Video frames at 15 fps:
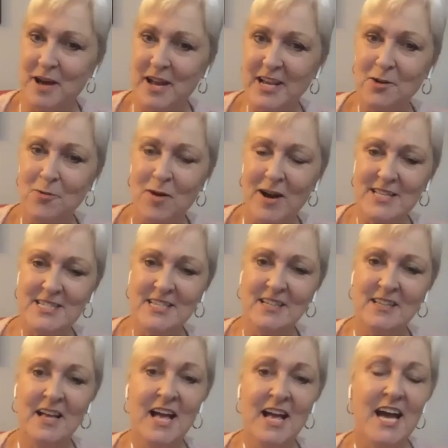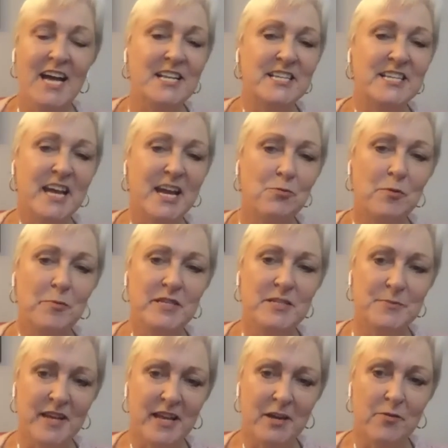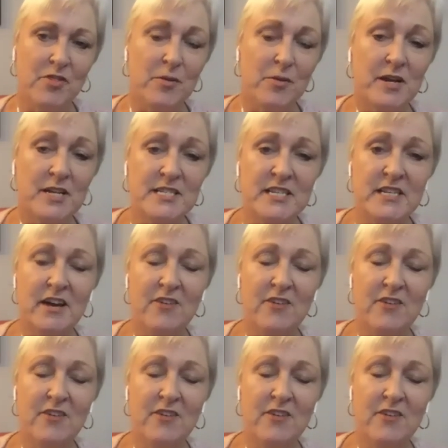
is Monica Weitzel, and today we'll be speaking with the president